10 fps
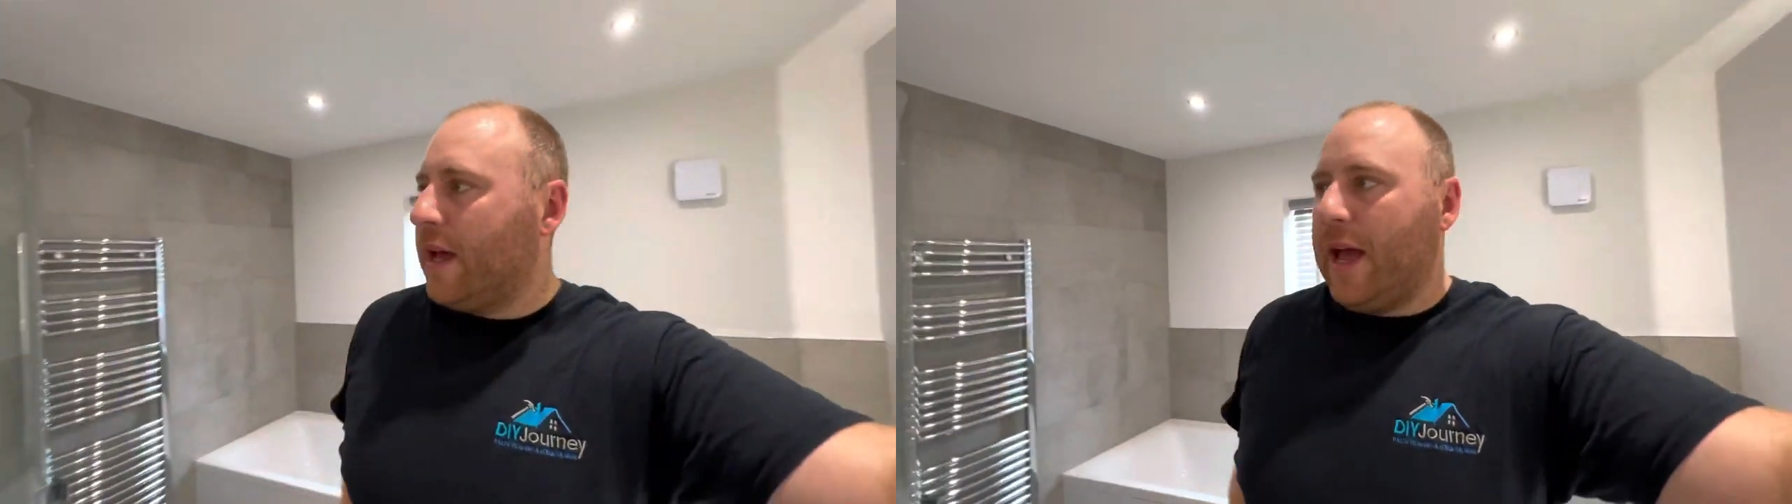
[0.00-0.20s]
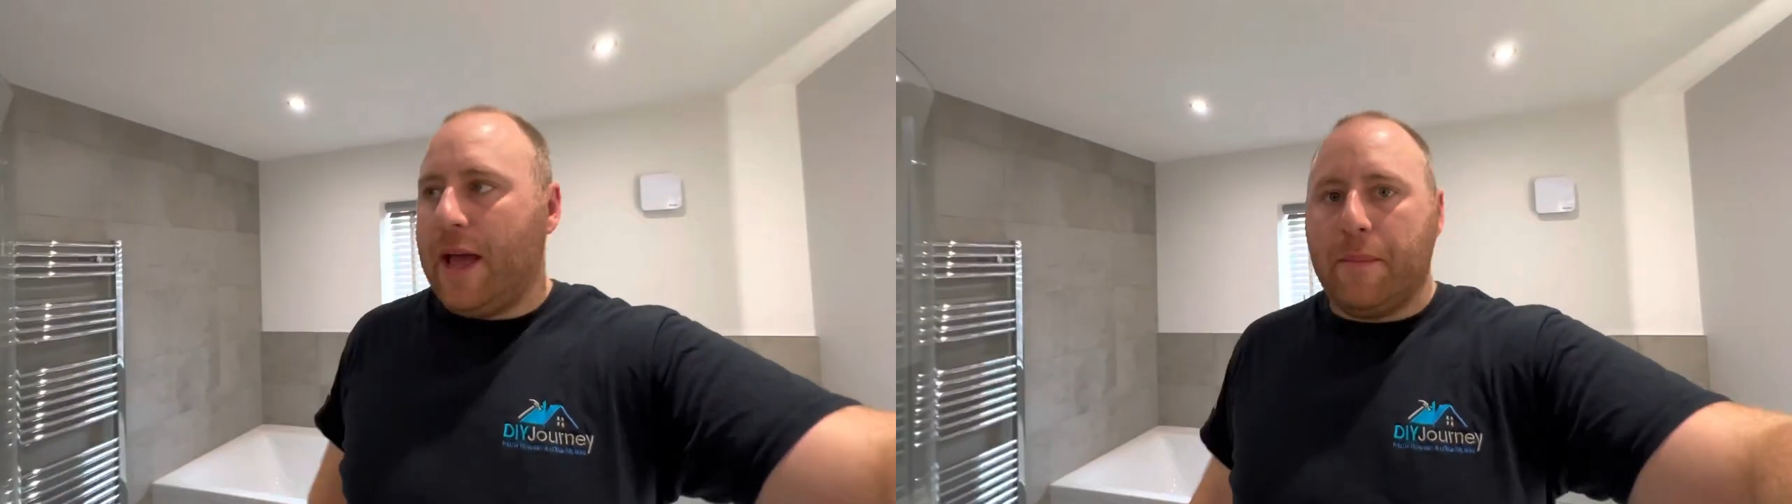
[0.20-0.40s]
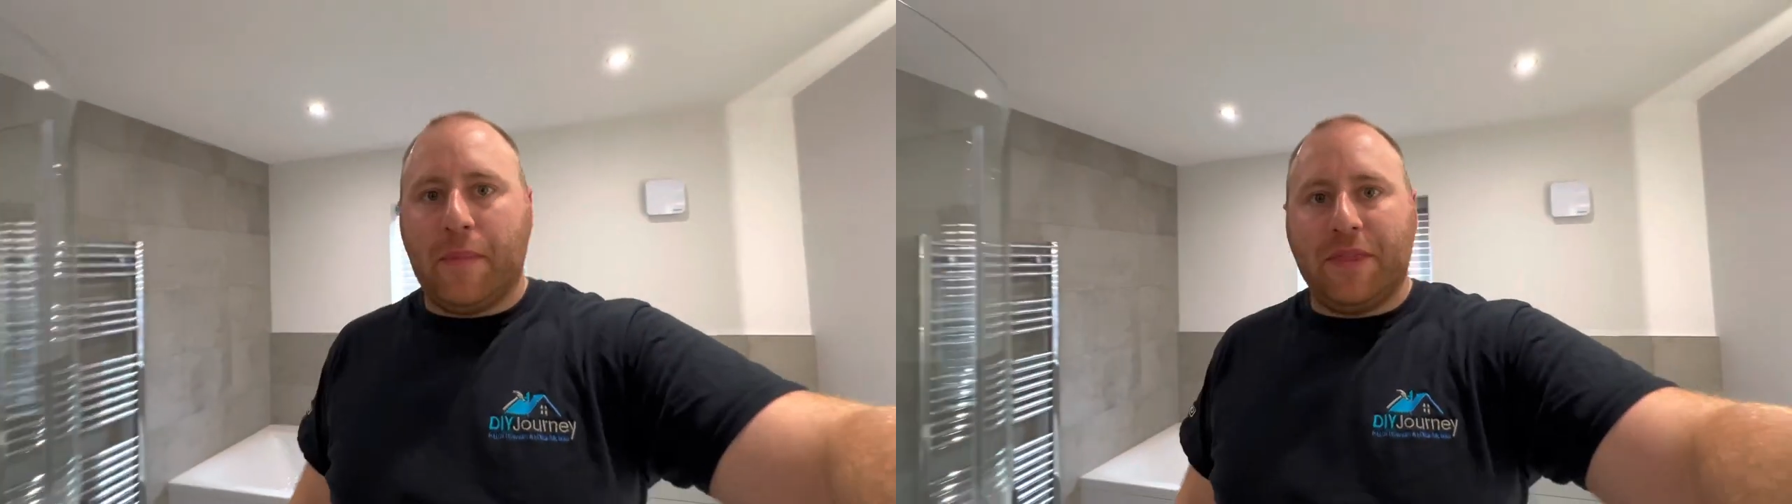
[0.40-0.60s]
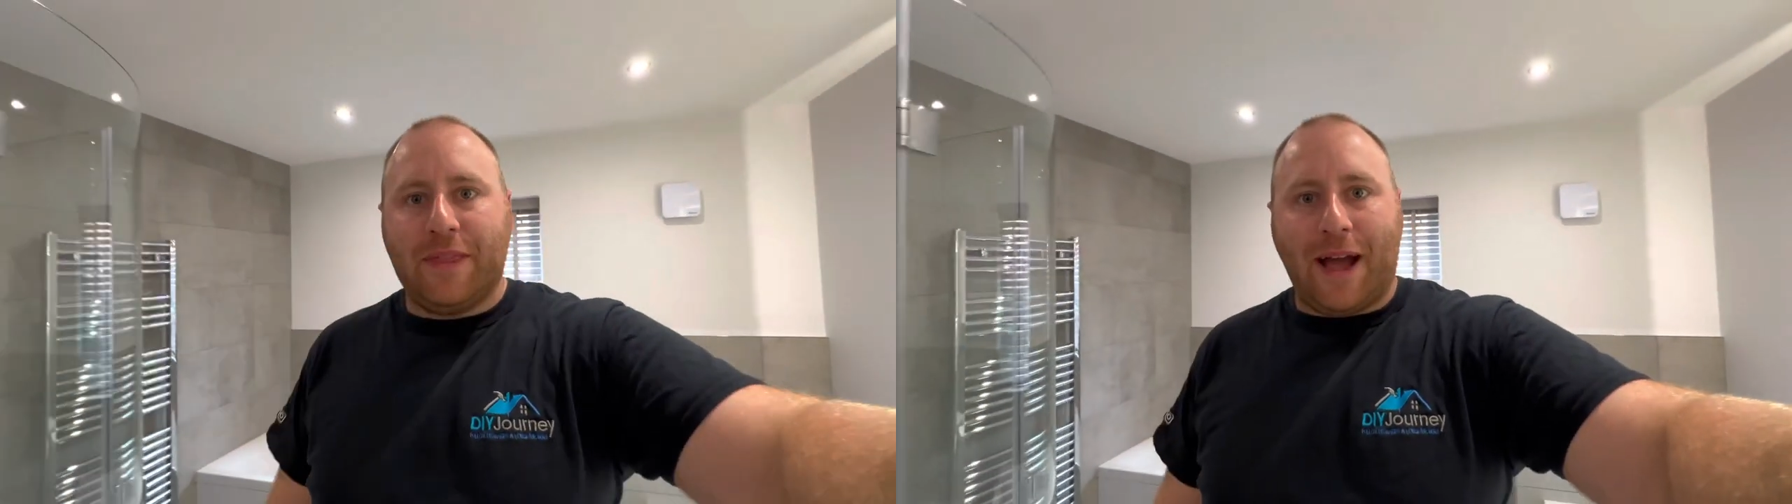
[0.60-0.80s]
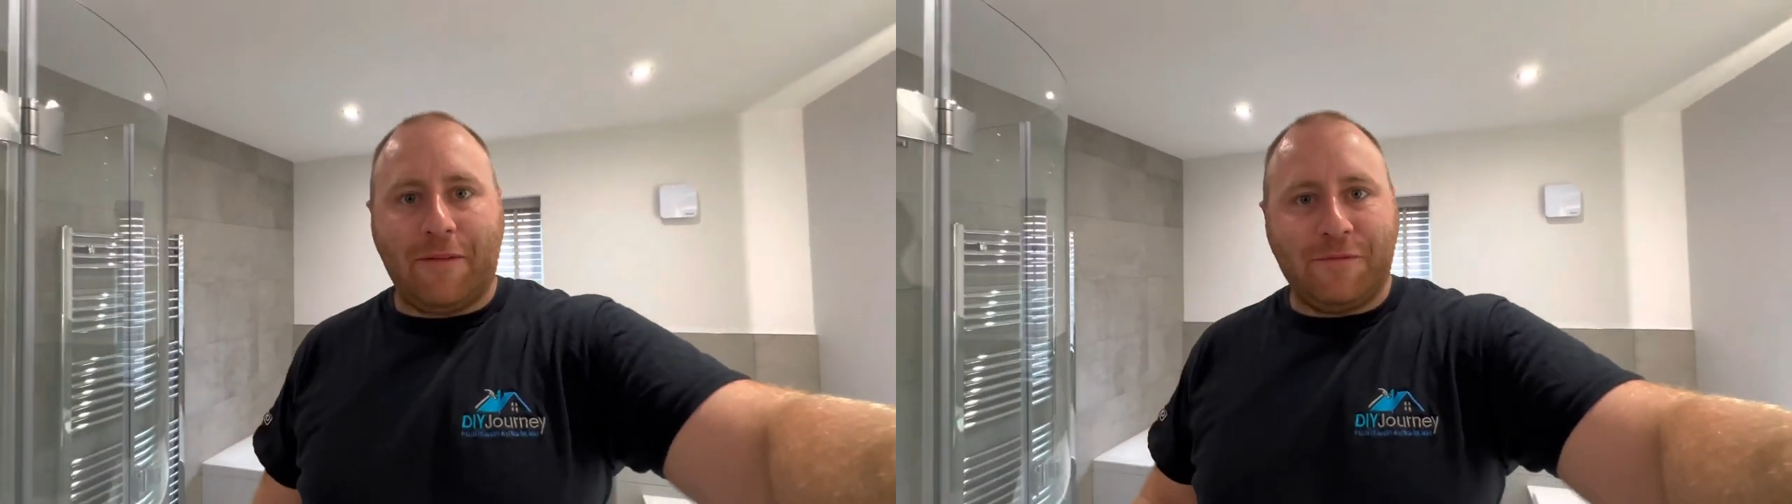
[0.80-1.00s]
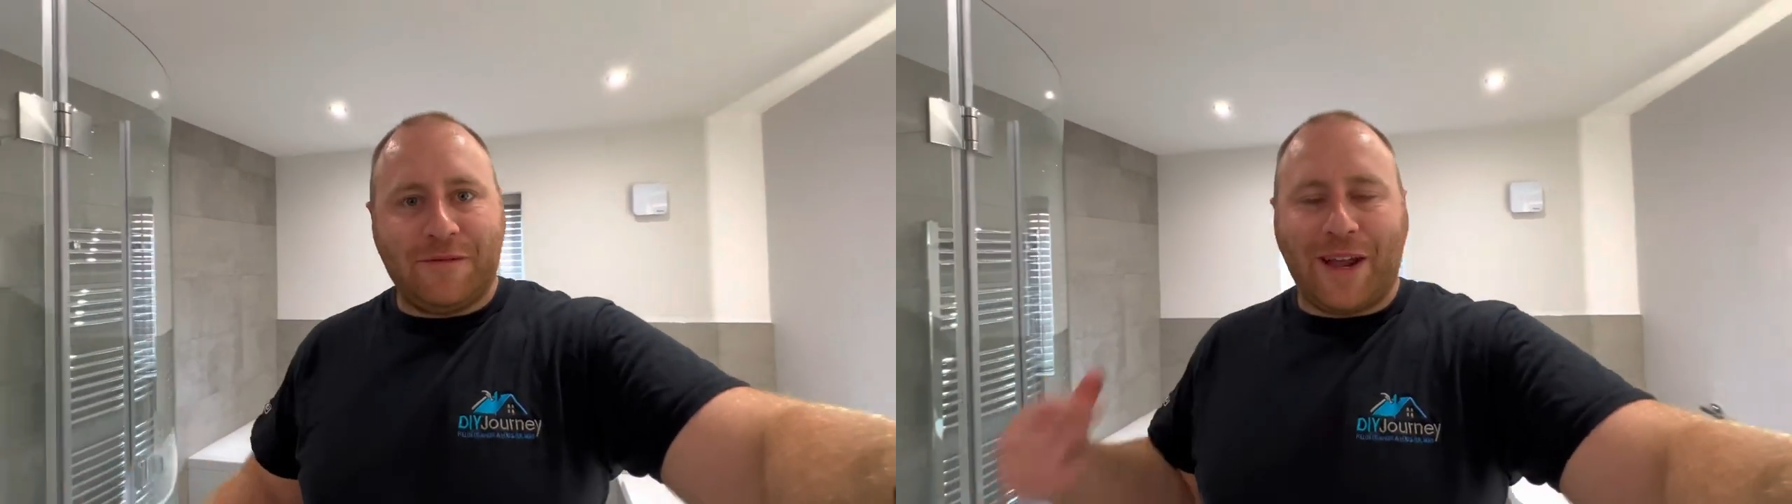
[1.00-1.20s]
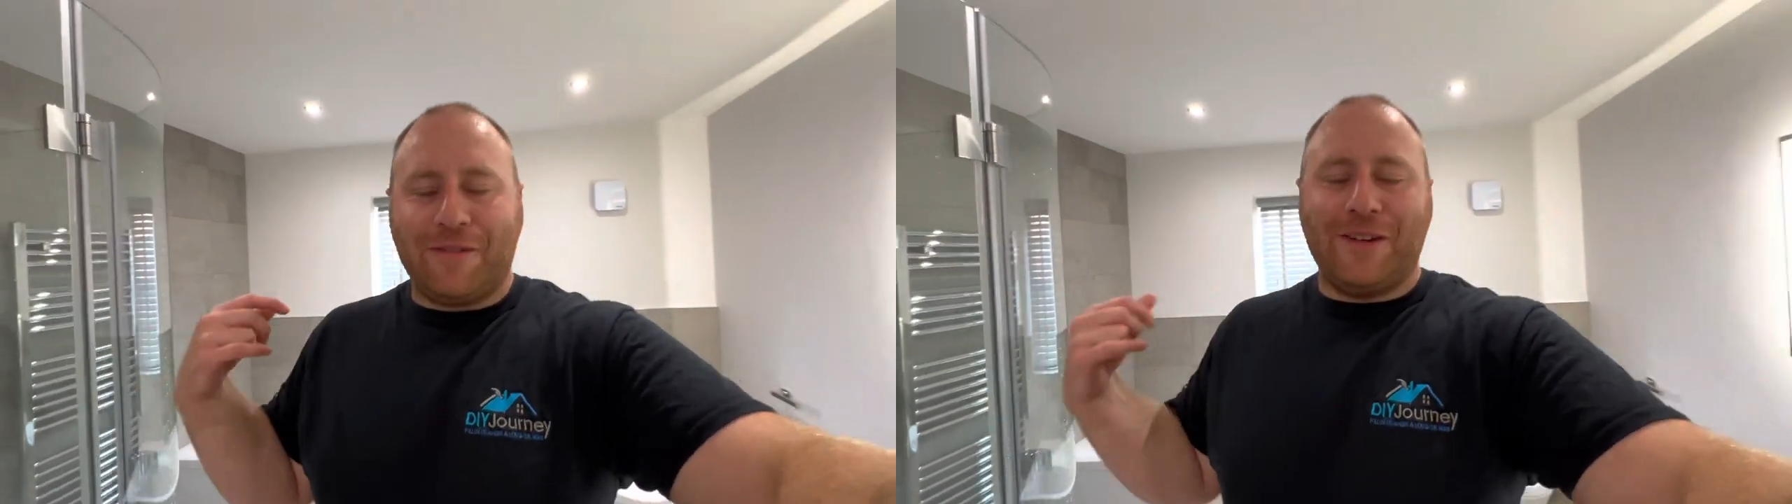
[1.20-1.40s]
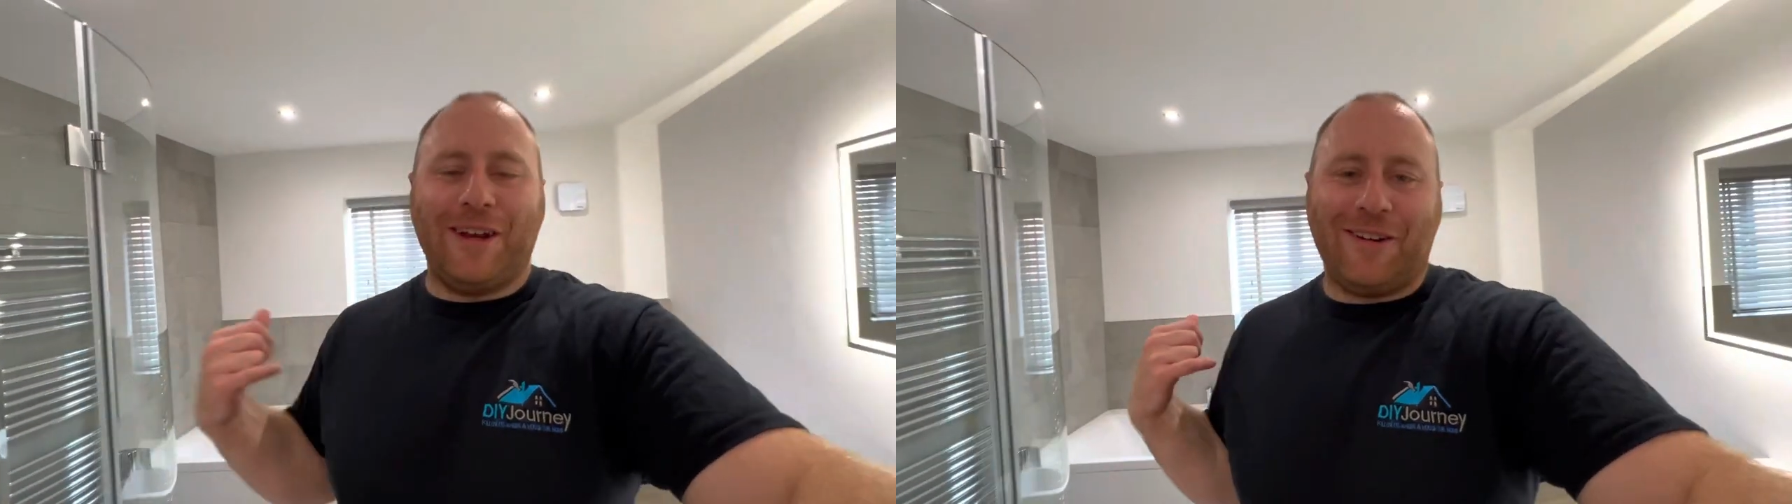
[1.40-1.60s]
Um, I'm definitely